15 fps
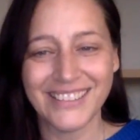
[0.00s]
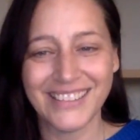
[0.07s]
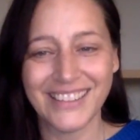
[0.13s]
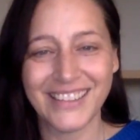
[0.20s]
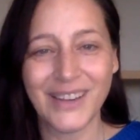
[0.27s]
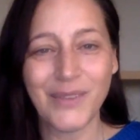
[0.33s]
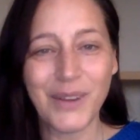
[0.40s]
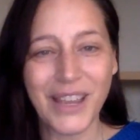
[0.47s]

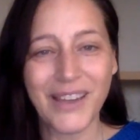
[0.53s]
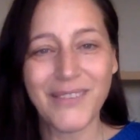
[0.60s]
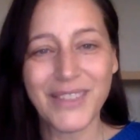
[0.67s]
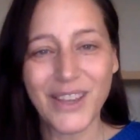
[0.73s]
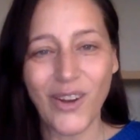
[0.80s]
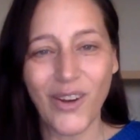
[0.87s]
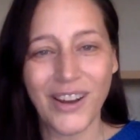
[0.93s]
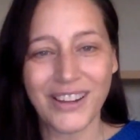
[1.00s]
And then we have
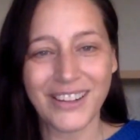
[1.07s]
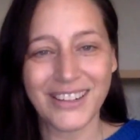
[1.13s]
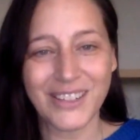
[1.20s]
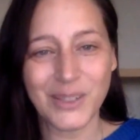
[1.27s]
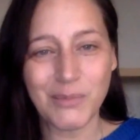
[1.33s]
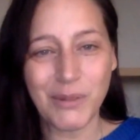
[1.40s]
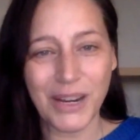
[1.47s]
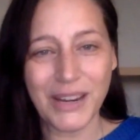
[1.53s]
the honor
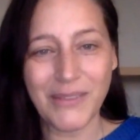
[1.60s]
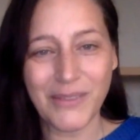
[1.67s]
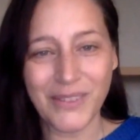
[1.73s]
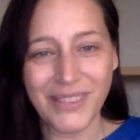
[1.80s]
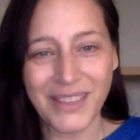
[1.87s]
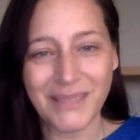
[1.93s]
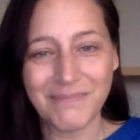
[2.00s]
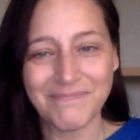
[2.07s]
to pray for
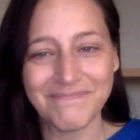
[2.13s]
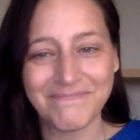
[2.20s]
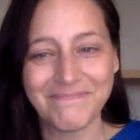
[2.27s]
them.